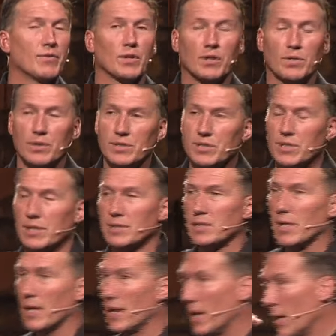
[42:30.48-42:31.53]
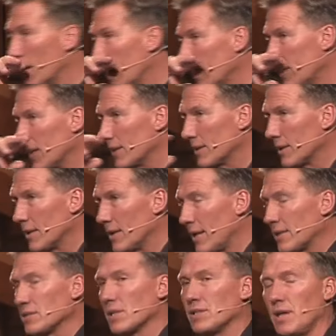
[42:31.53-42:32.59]
And if they're Christians, and, and I think
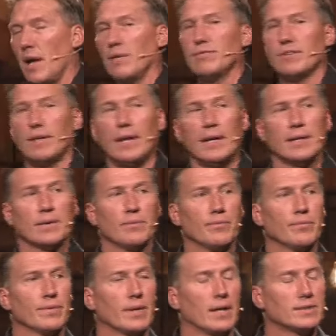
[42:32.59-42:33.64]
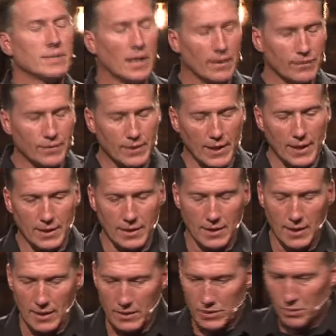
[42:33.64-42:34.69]
that that's a tough thing a tough
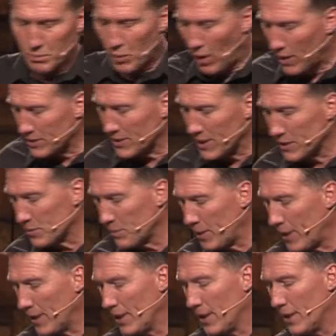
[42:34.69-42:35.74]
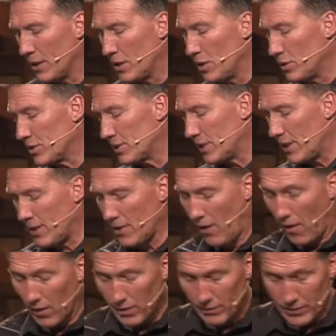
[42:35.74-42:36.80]
thing to process, but you
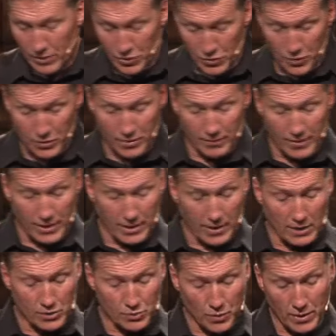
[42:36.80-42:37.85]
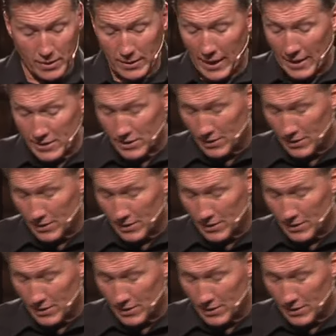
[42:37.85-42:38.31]
see all of the truth of it in God's Word.